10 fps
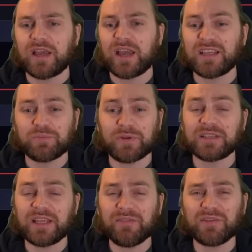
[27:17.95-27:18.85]
It's, it's
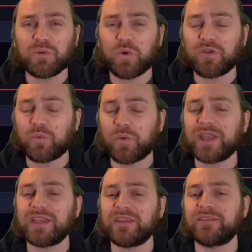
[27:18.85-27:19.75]
definitely worth
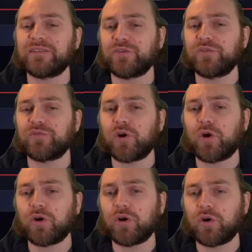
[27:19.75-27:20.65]
waiting until you've got